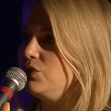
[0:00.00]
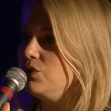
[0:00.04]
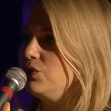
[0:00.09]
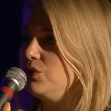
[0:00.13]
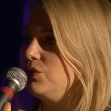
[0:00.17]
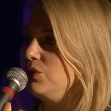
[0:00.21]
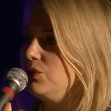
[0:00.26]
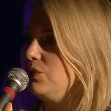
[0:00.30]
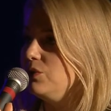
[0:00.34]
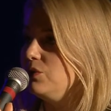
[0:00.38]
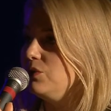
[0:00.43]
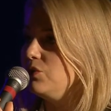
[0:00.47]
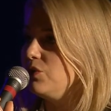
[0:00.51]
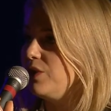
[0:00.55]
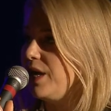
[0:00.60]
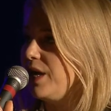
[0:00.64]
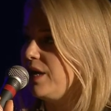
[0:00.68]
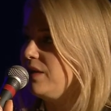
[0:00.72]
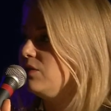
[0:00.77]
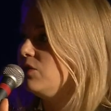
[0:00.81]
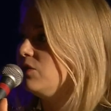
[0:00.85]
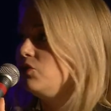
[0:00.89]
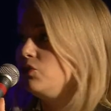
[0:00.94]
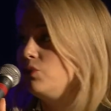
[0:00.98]
to
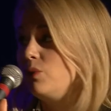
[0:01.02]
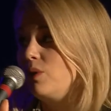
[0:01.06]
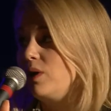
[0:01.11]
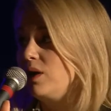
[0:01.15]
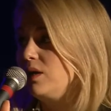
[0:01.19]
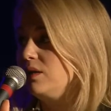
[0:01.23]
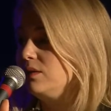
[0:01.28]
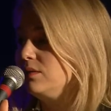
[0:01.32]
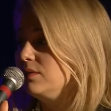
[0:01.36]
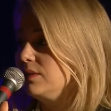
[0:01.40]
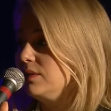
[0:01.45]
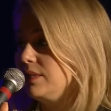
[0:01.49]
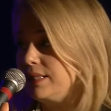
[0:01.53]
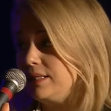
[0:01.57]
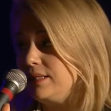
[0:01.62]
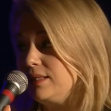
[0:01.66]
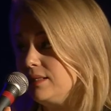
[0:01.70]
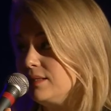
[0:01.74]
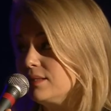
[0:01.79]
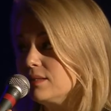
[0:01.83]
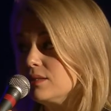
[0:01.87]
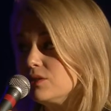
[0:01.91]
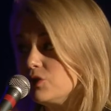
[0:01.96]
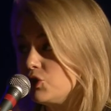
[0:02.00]
create the dual
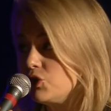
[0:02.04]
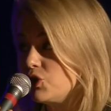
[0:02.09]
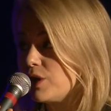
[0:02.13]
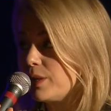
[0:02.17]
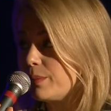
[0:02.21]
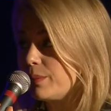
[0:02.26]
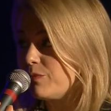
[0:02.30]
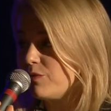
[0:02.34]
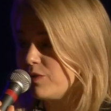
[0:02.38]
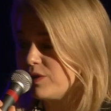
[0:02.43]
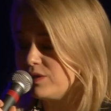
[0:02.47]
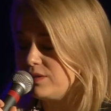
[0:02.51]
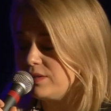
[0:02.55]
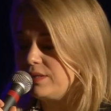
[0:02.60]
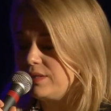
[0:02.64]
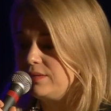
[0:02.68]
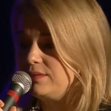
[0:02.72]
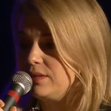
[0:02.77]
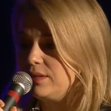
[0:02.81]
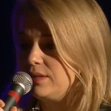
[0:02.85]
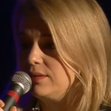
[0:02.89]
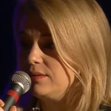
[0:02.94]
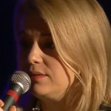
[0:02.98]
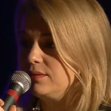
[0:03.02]
citizenship, what they
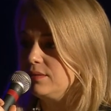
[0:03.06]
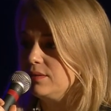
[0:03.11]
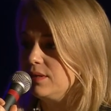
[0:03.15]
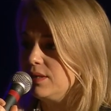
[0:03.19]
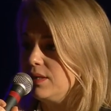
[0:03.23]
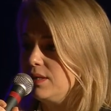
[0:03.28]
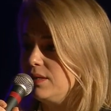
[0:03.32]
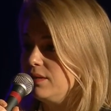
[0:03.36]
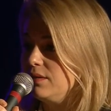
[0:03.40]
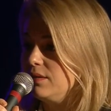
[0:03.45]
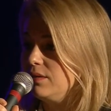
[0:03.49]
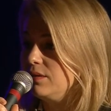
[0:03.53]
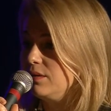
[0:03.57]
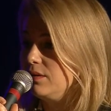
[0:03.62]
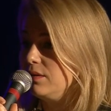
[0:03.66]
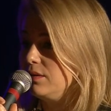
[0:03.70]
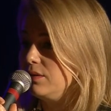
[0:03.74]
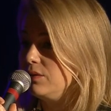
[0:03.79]
did in